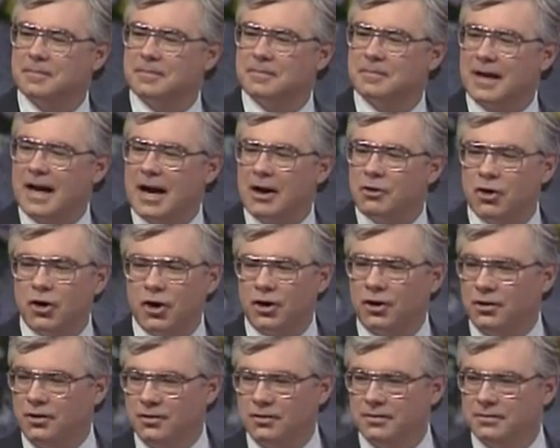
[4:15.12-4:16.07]
How
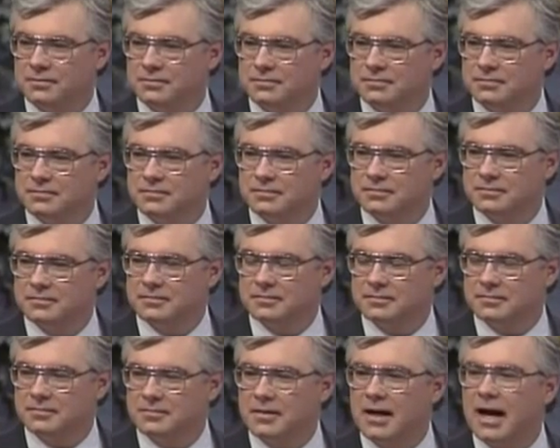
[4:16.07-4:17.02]
carnal.
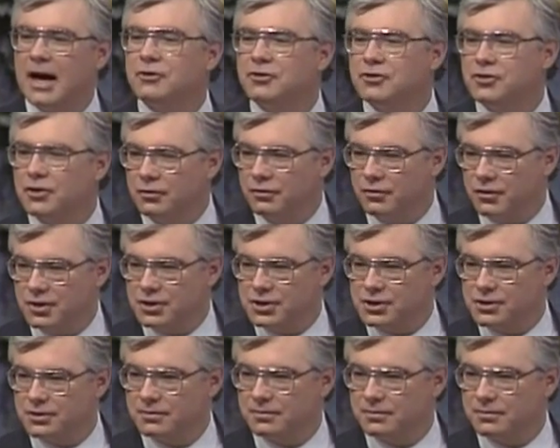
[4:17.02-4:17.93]
How selfish.